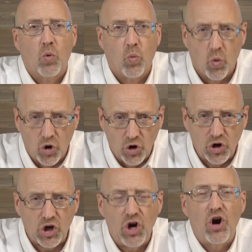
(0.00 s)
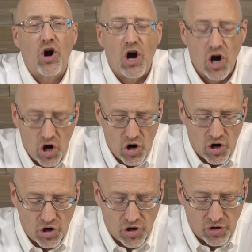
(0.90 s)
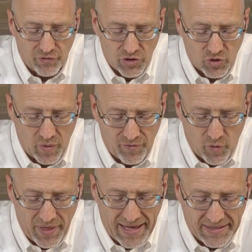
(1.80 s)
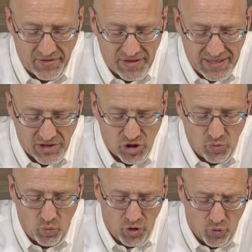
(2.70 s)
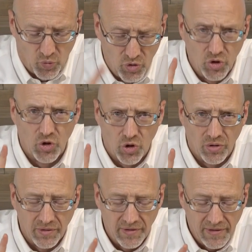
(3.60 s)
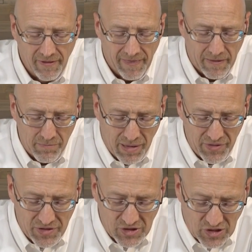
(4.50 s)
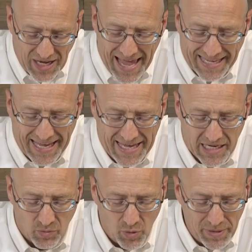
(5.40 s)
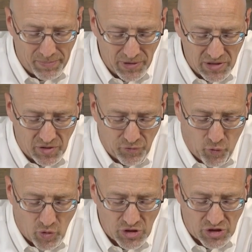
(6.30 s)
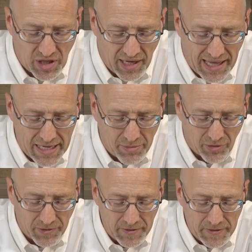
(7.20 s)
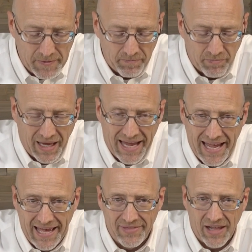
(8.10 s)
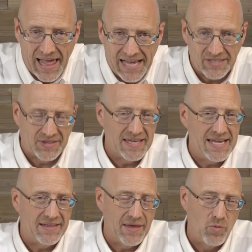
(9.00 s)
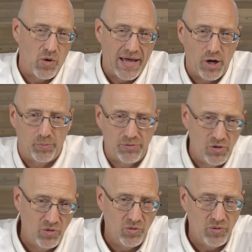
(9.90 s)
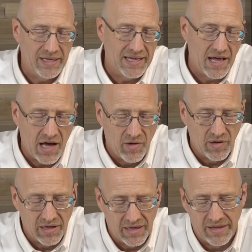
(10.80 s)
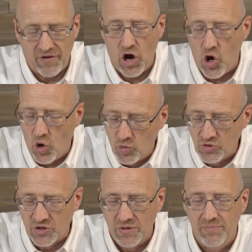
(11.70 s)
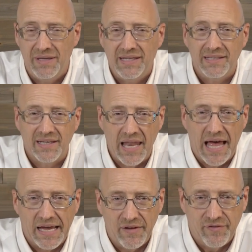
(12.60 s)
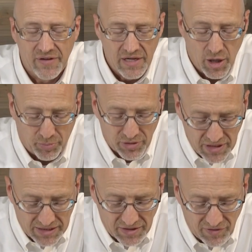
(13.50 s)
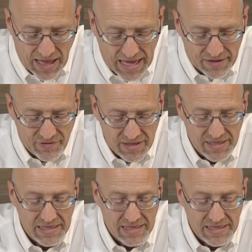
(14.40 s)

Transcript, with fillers: work hard. Verse 24, the hand of the diligent will rule, but the slack hand will be put to forced labor. And the last thing that will help you live a wholesome life, a productive life,